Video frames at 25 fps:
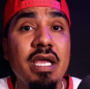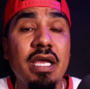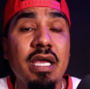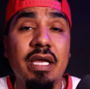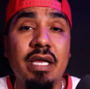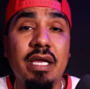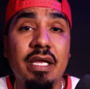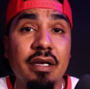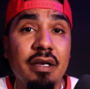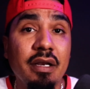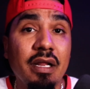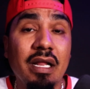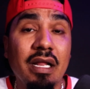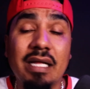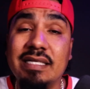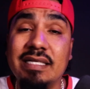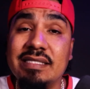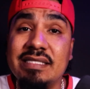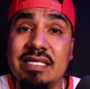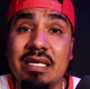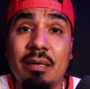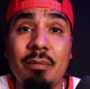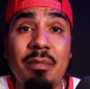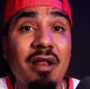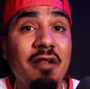and like I
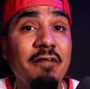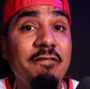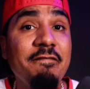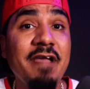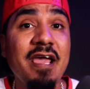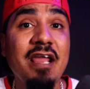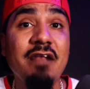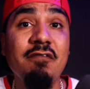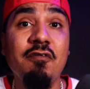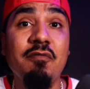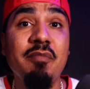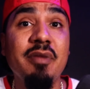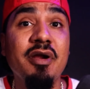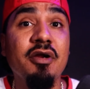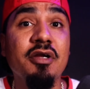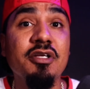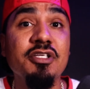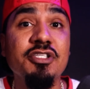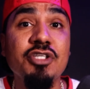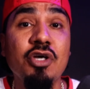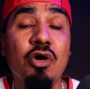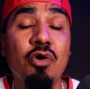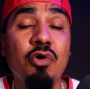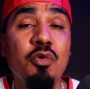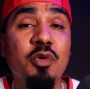said, I'm not a fan of American
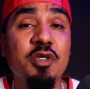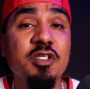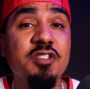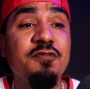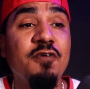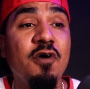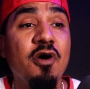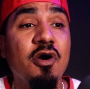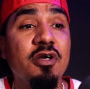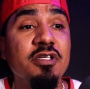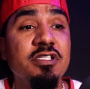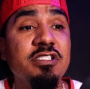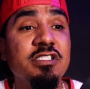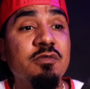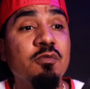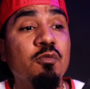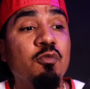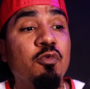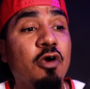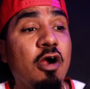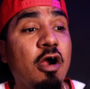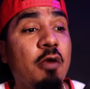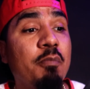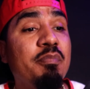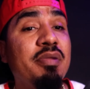Cholo as far as
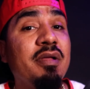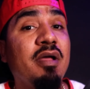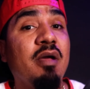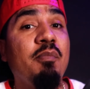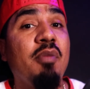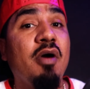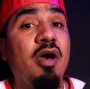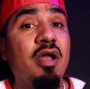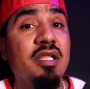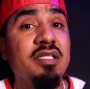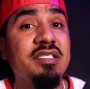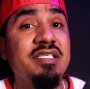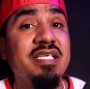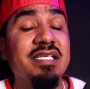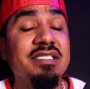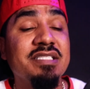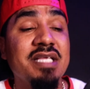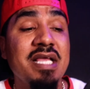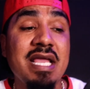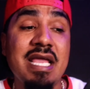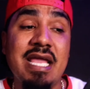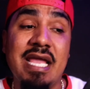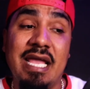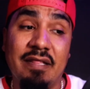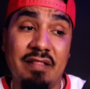our politics,
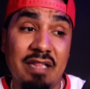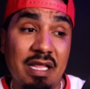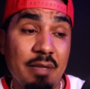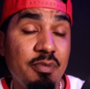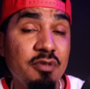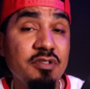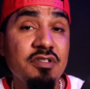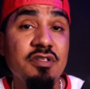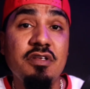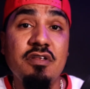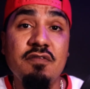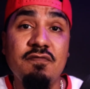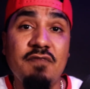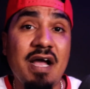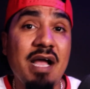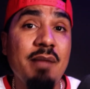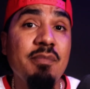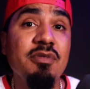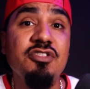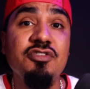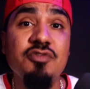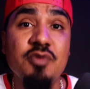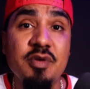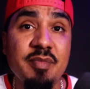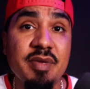and that puts a divide
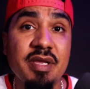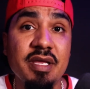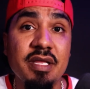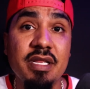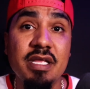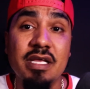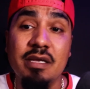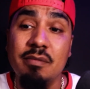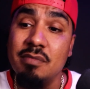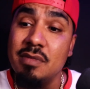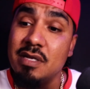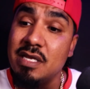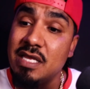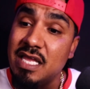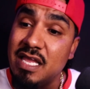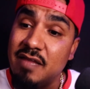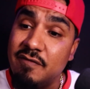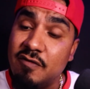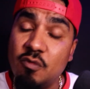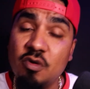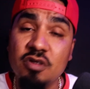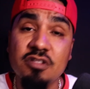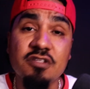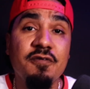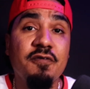between me and him. If
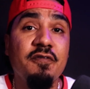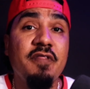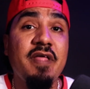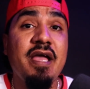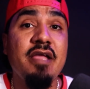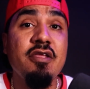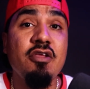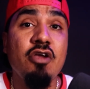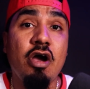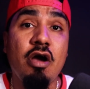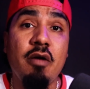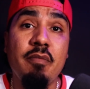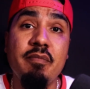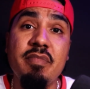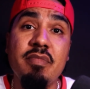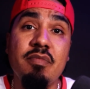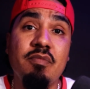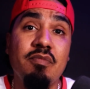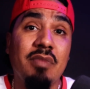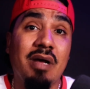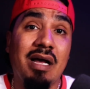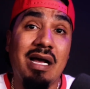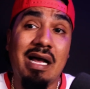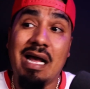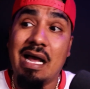it wasn't for that, y'all,
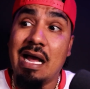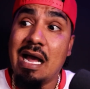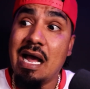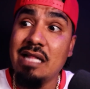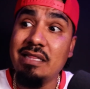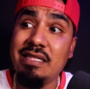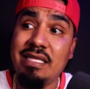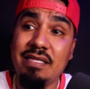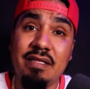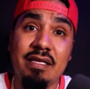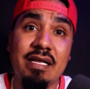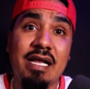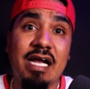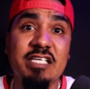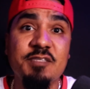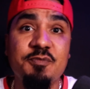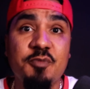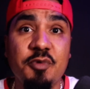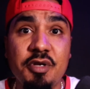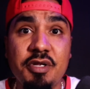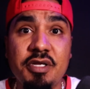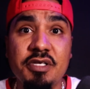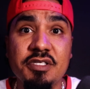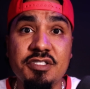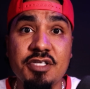I think the guy's
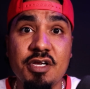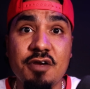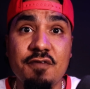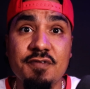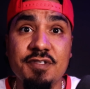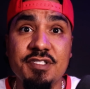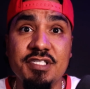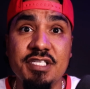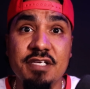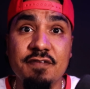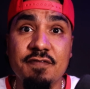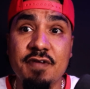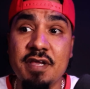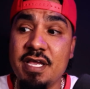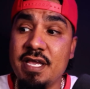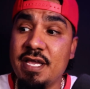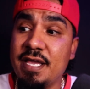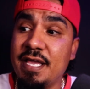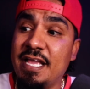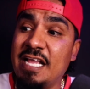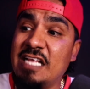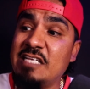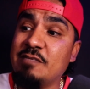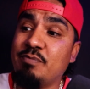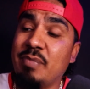pretty conservative.
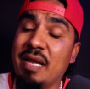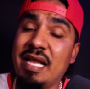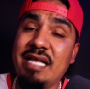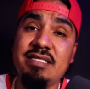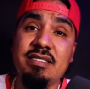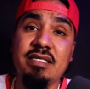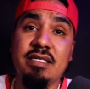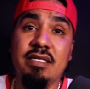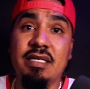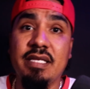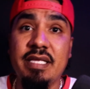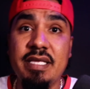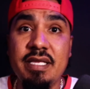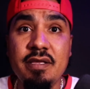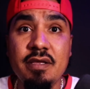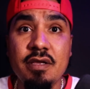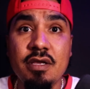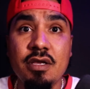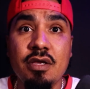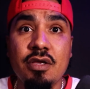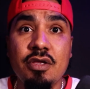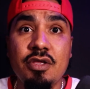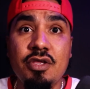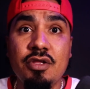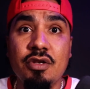He's basically,
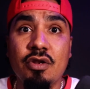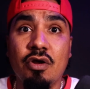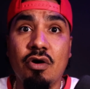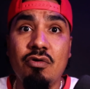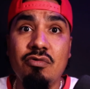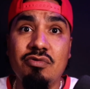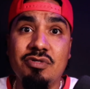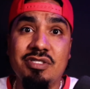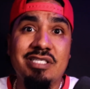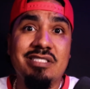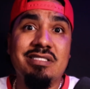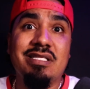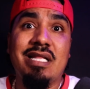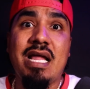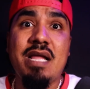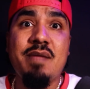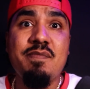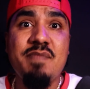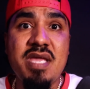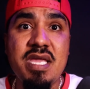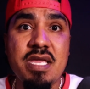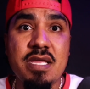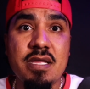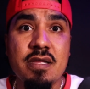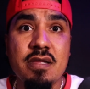you know, just like
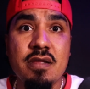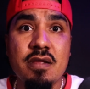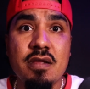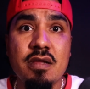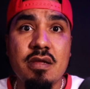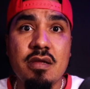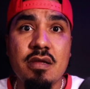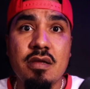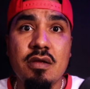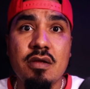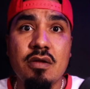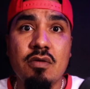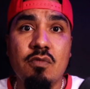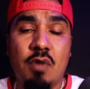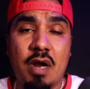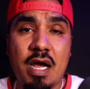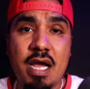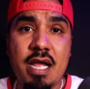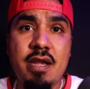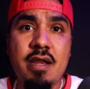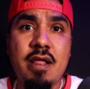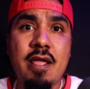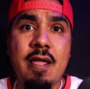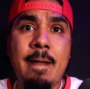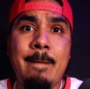me,
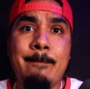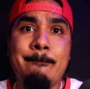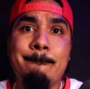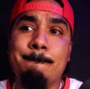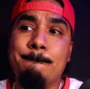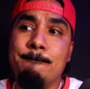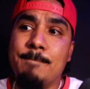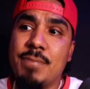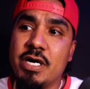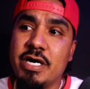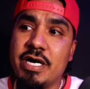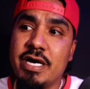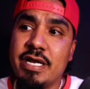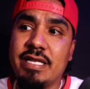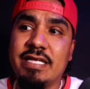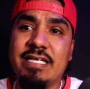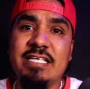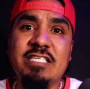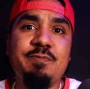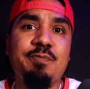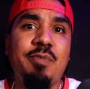right? But his